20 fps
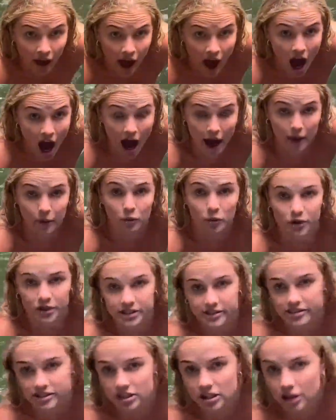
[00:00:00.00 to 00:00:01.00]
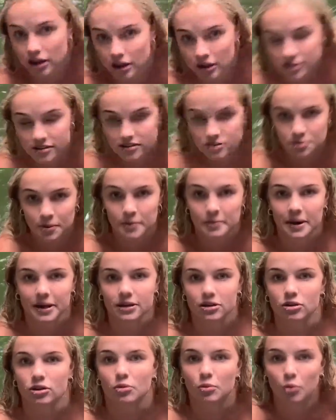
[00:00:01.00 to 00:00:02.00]
I wanted to swim under
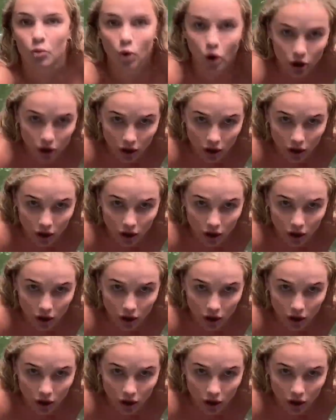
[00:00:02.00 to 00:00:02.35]
the water.